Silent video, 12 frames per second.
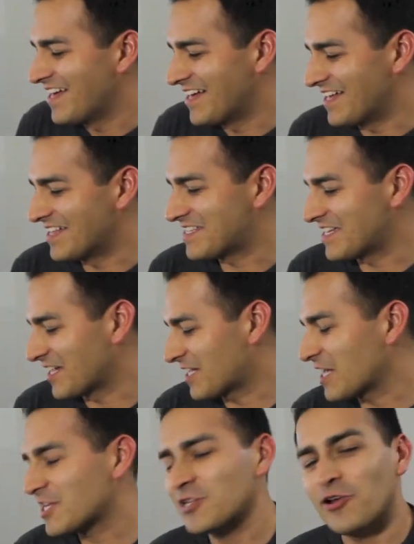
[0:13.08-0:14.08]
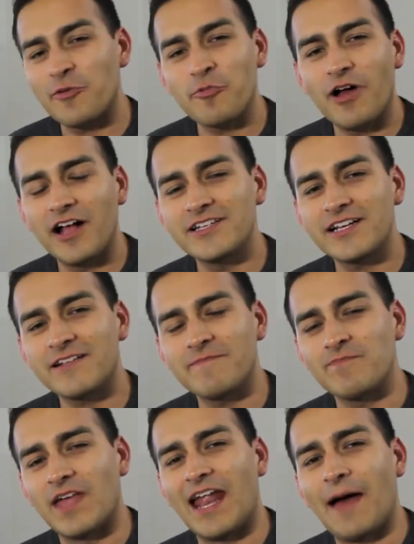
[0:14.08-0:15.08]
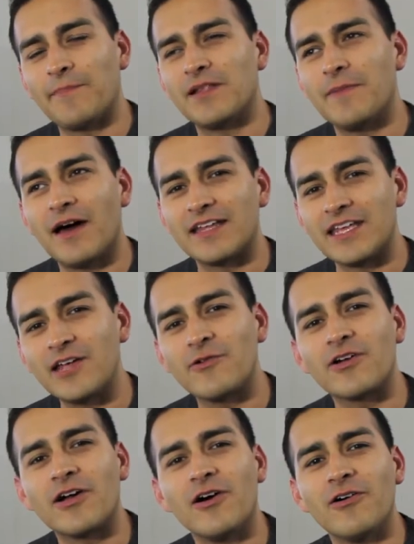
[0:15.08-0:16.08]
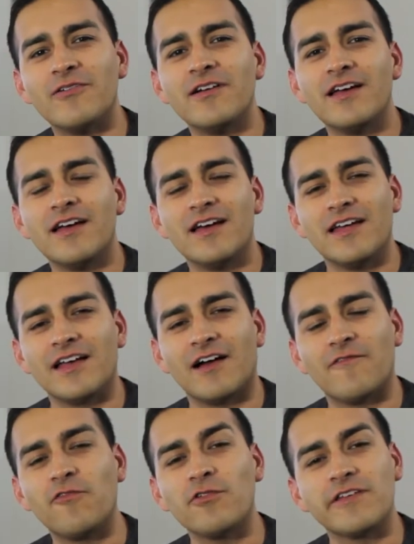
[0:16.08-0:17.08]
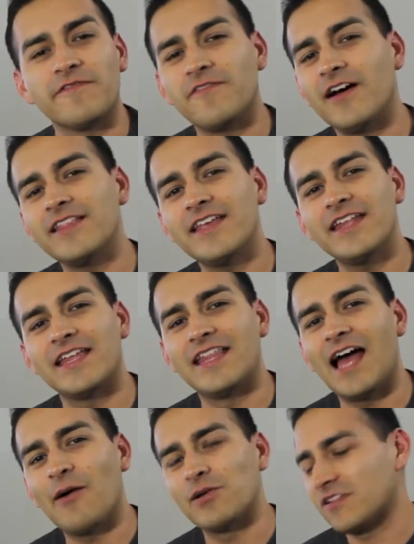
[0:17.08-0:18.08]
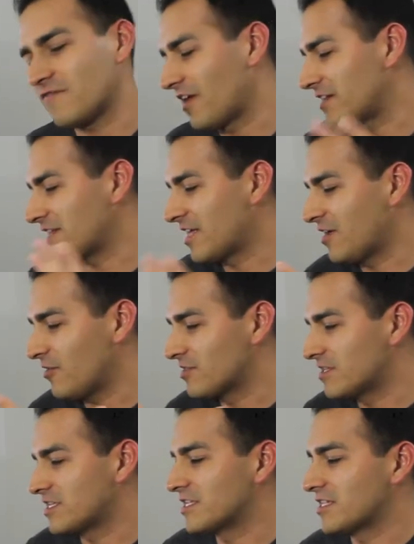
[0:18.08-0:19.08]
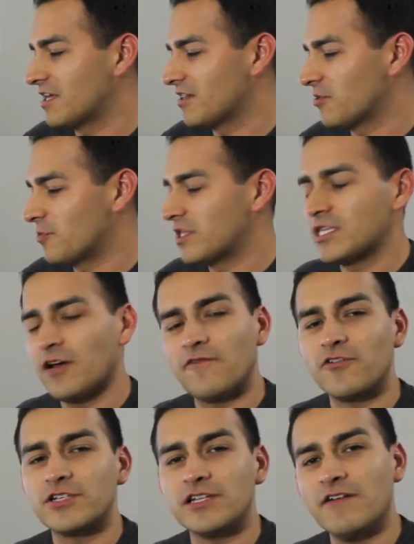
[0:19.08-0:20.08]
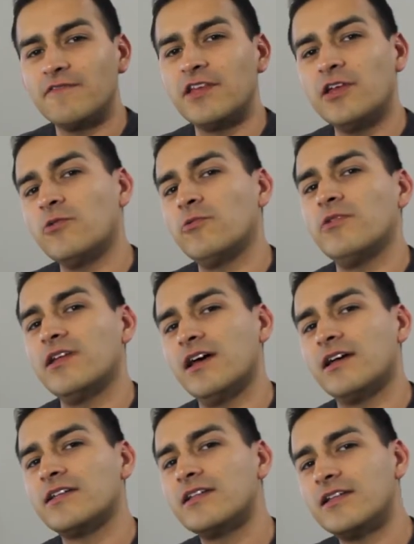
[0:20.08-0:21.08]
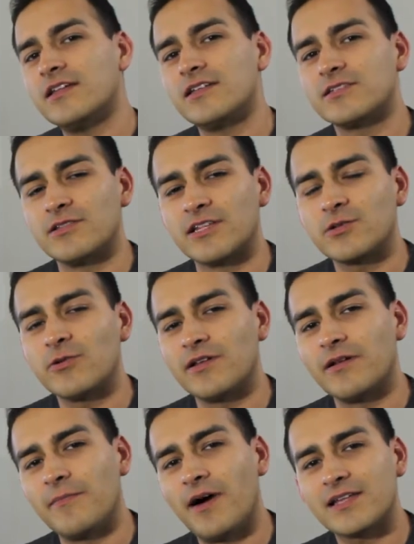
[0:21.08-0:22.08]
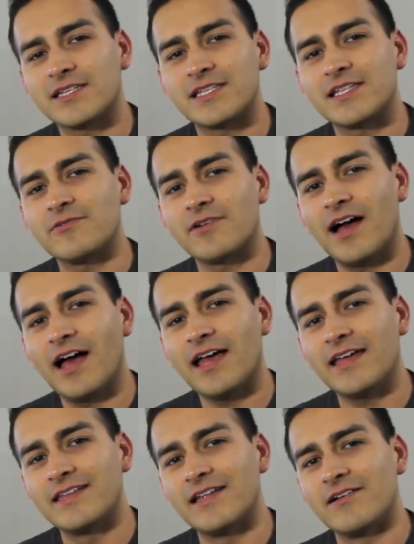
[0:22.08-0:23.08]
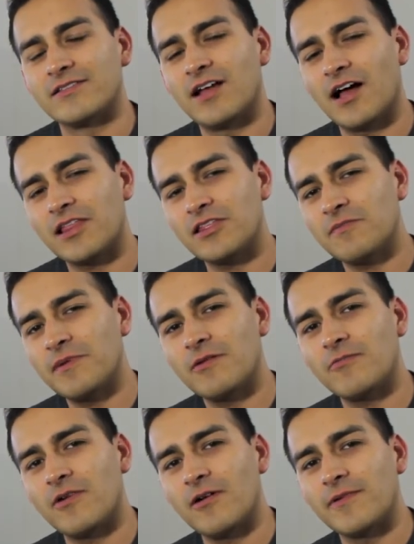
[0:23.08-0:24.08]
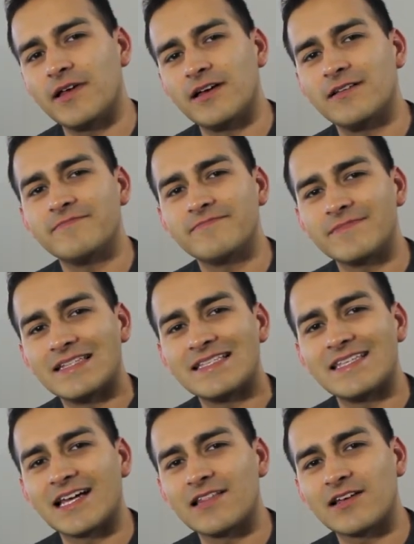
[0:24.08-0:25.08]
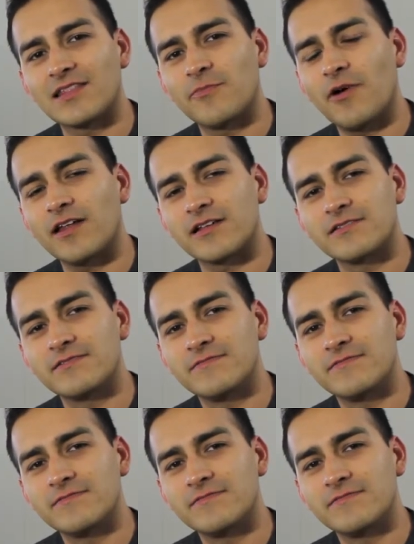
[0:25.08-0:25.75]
It's a Kickstarter project that happened about a year ago. It got fully funded and now it's finally here. This is the retail version of the OUYA. So let's go ahead and unbox this little guy and I'll talk a little bit while we take a look at the product.